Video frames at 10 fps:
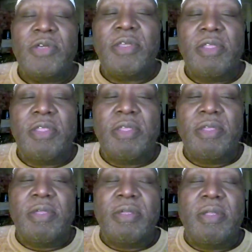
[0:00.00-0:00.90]

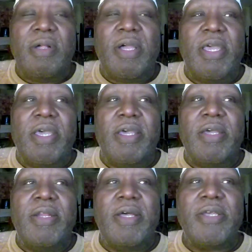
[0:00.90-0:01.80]
and she was
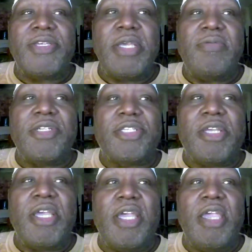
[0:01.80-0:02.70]
taking off and
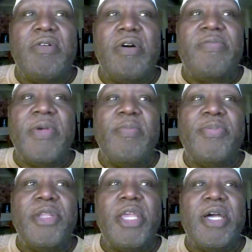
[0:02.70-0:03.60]
putting on
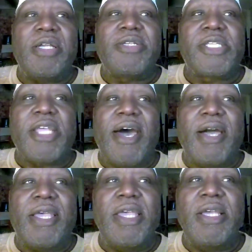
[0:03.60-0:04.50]
stockings and
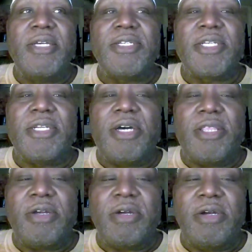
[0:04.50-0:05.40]
other
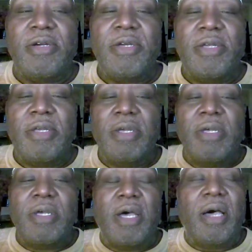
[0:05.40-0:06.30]
apparels
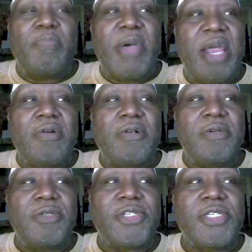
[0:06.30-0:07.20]

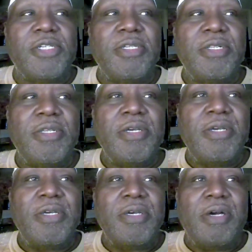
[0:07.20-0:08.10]
of that kind.
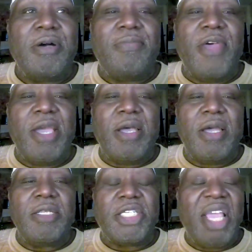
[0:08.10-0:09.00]
She was completely
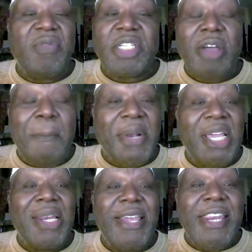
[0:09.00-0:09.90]
naked on
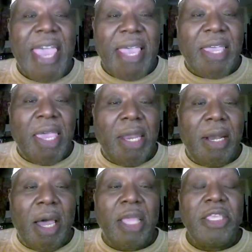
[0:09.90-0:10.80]
YouTube.
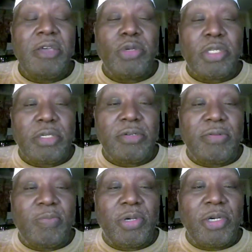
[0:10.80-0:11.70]

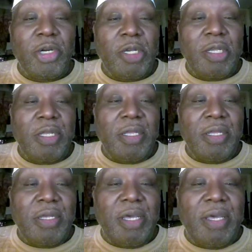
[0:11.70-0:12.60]
It was
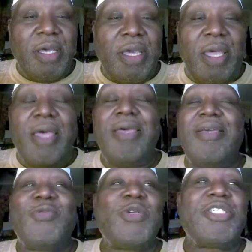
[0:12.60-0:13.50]
like,
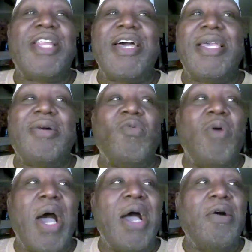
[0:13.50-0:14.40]
wow, that was kind
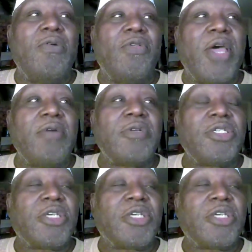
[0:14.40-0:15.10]
of amazing.